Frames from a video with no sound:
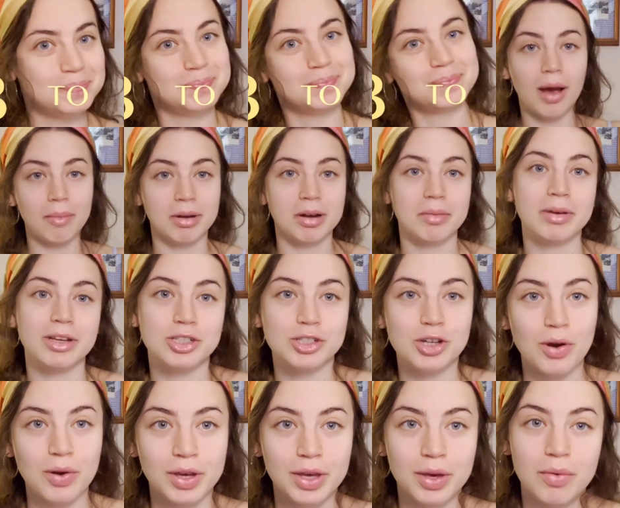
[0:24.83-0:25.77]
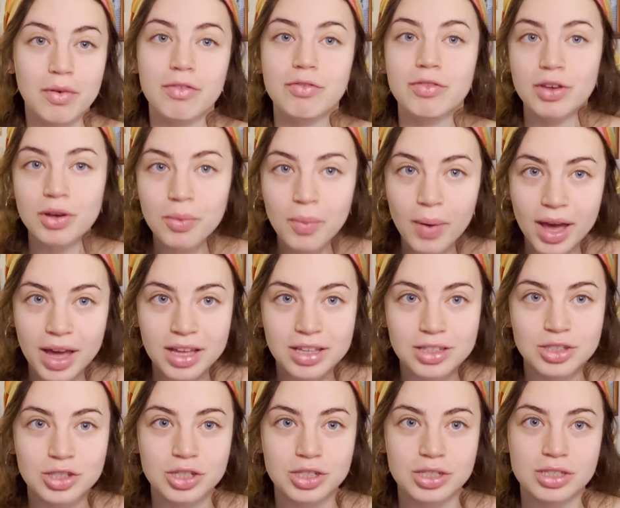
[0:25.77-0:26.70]
I'm going to be showing you a few
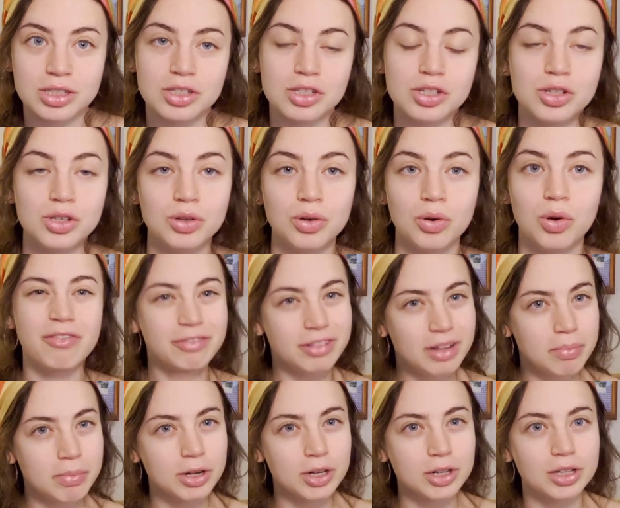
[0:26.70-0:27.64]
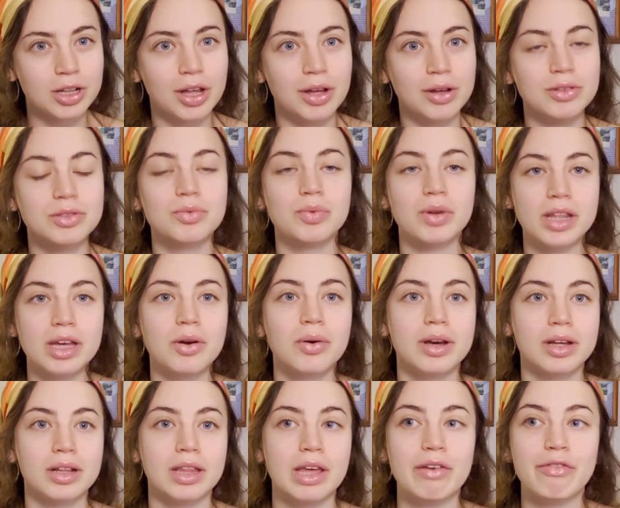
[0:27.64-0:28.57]
ways just to flip your clothes really
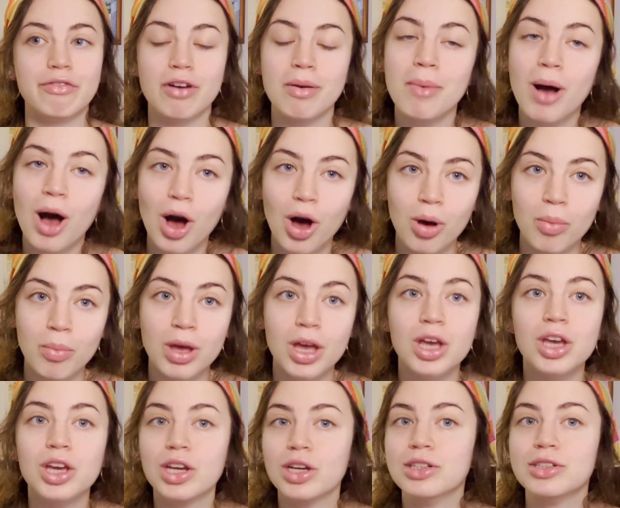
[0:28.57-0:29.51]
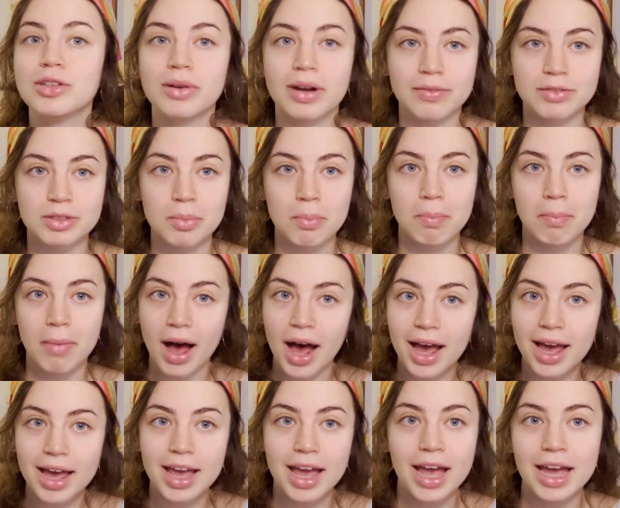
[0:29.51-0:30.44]
quickly from home. You don't have to
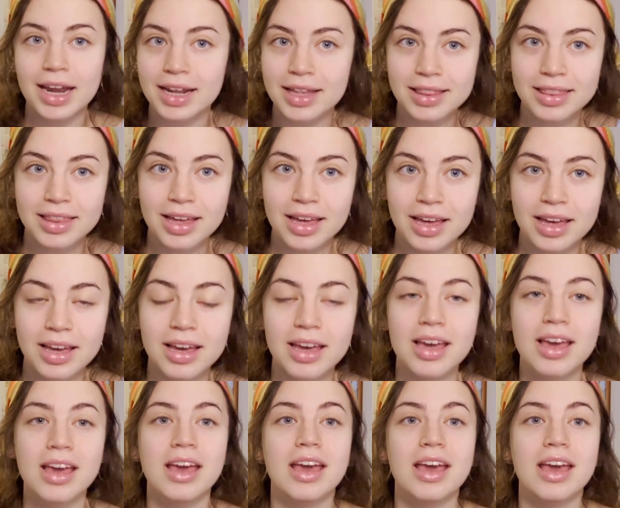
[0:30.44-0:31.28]
buy anything.